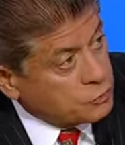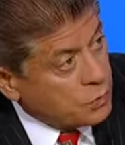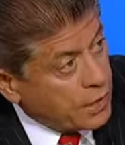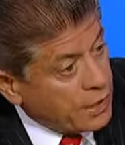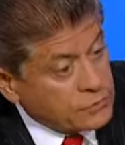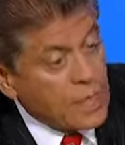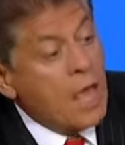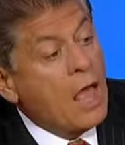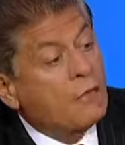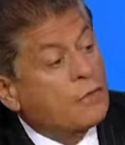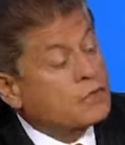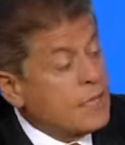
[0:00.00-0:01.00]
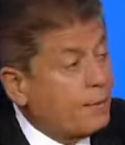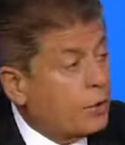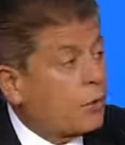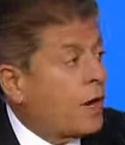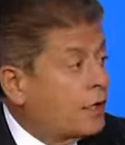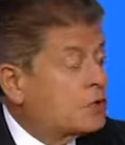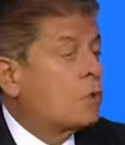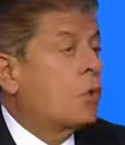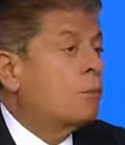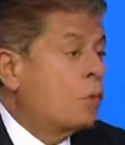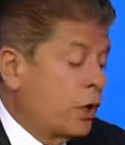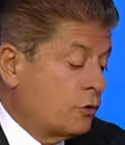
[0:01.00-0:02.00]
would ask. Yeah. The Democrats, who
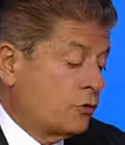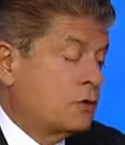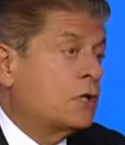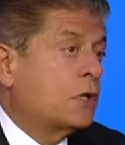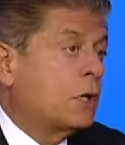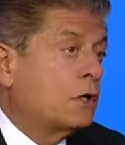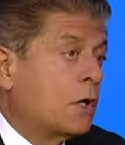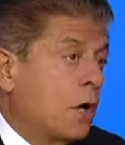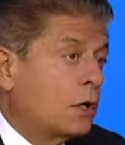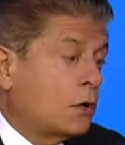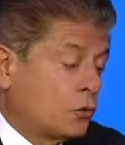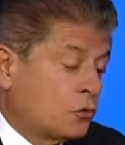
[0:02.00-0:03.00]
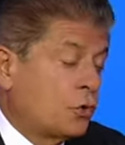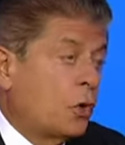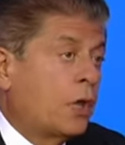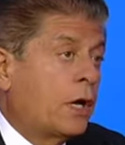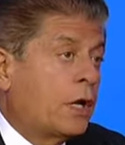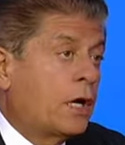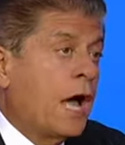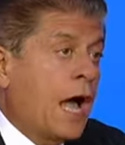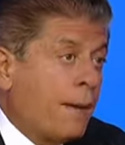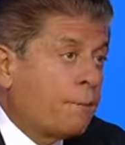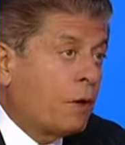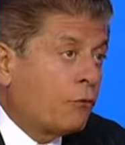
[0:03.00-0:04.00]
were more interested in gun control and
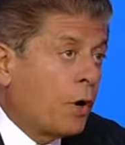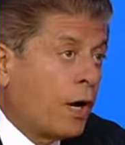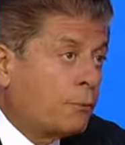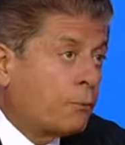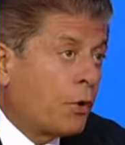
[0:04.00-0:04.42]
copyright